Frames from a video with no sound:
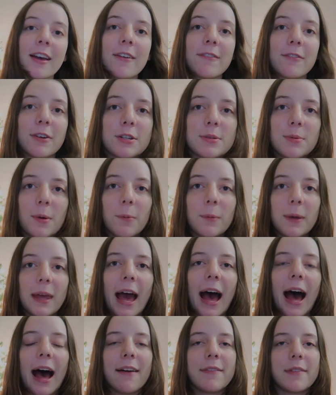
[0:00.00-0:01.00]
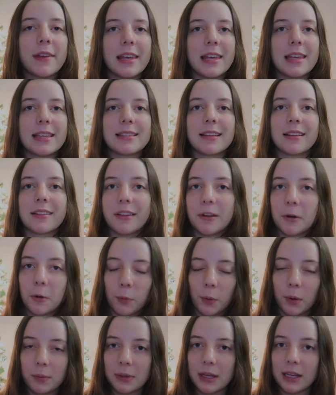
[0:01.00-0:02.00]
First one we have is Little
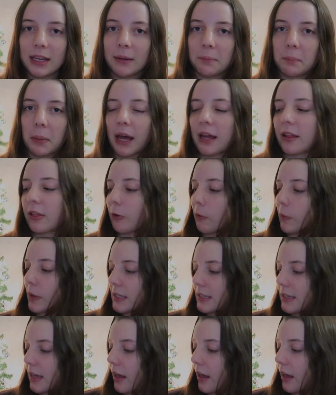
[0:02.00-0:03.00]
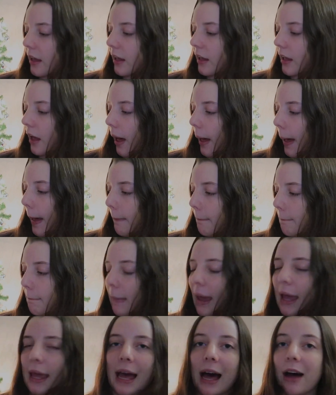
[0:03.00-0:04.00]
Women by Louisa
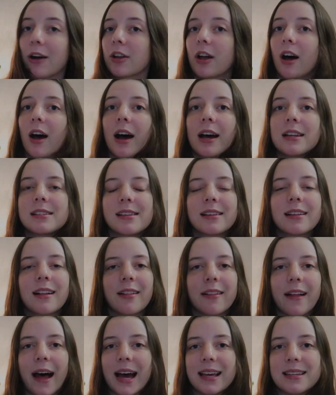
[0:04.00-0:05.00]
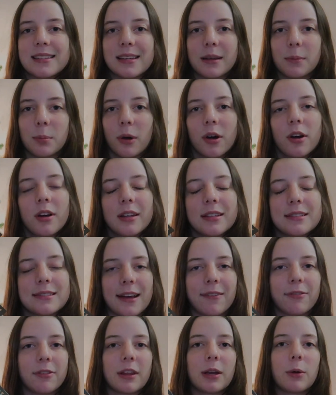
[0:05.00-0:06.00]
May Alcott. Classic book,
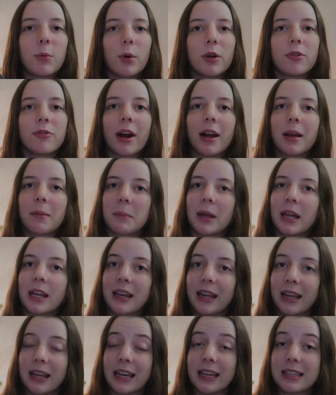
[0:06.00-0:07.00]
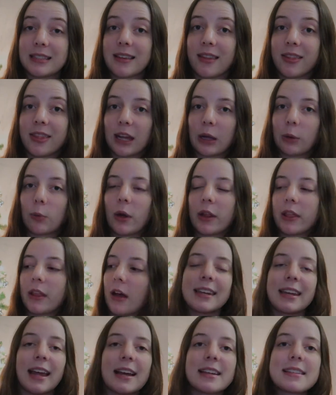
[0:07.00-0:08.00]
definitely would recommend. It is a thick one
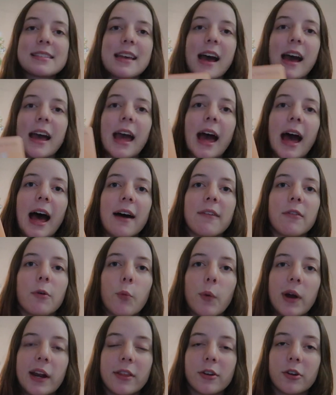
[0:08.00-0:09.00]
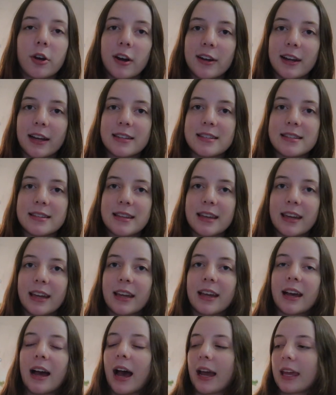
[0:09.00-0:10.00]
though. Next I have Where the Crawdads
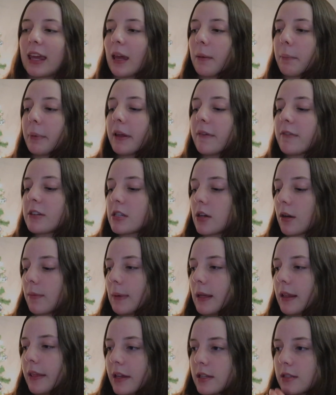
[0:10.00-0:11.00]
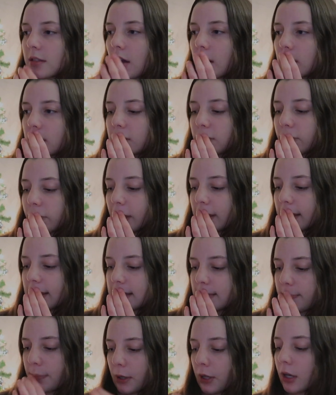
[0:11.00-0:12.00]
Sing. I can't believe it took me this long to read
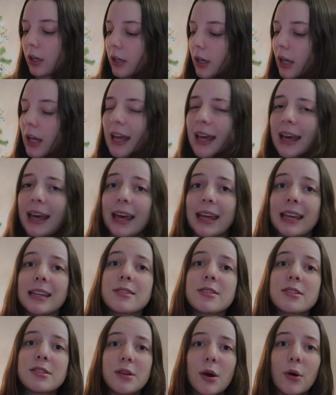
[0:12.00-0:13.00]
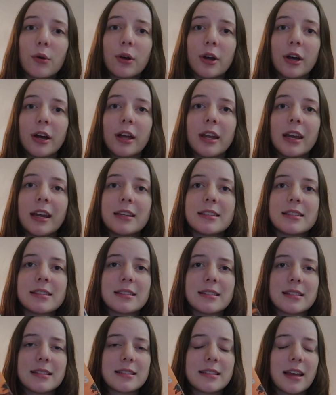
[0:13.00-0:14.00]
this book. It is so good.
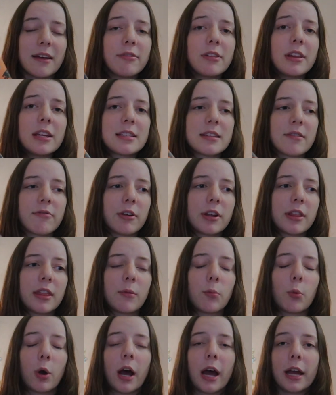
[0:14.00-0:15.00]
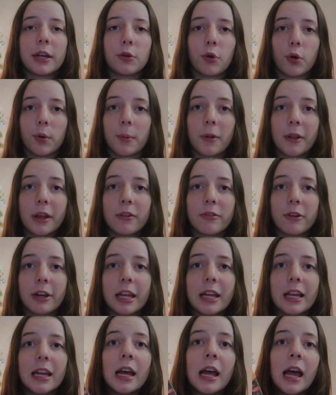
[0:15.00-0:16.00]
Definitely different than what I normally
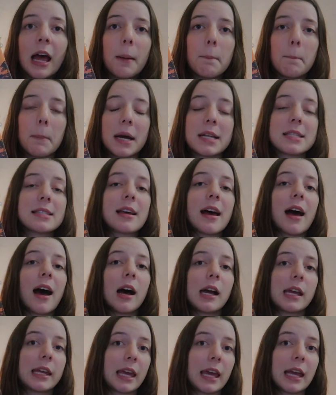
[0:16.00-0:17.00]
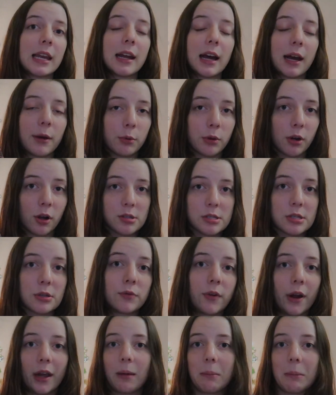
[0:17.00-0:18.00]
read, but again, I would also
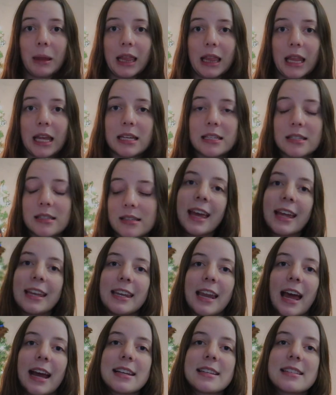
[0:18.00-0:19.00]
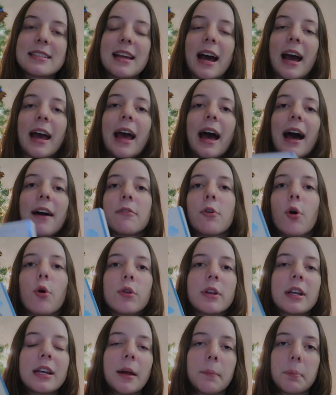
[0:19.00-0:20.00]
recommend this. Next, I have
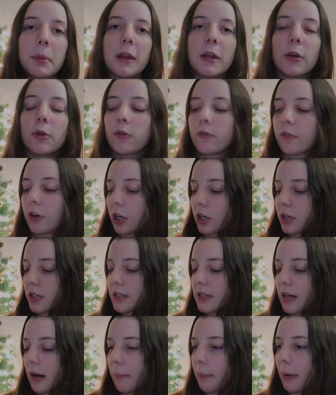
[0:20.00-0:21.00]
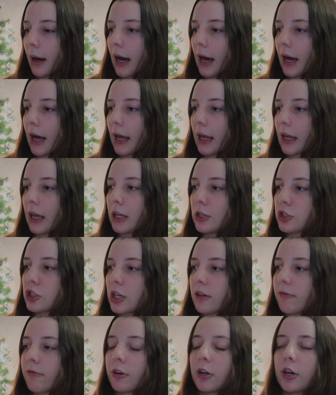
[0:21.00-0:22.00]
Holding Up the Universe by
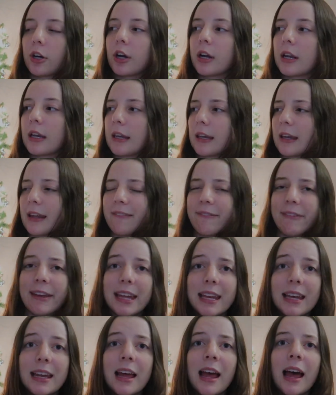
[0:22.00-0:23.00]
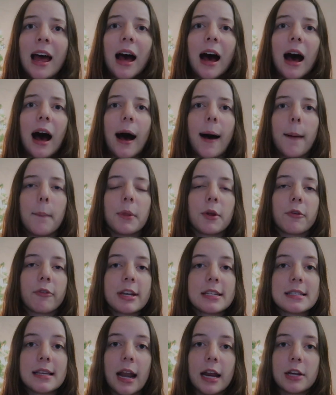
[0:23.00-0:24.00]
Jennifer Niven. The
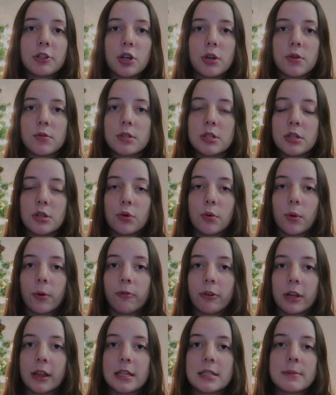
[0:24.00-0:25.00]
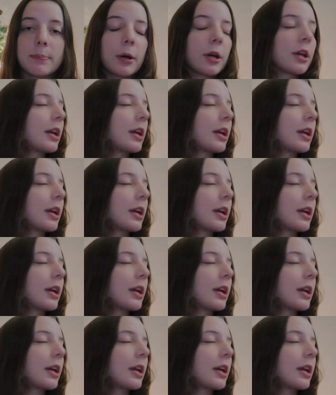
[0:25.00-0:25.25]
reason I chose to read this book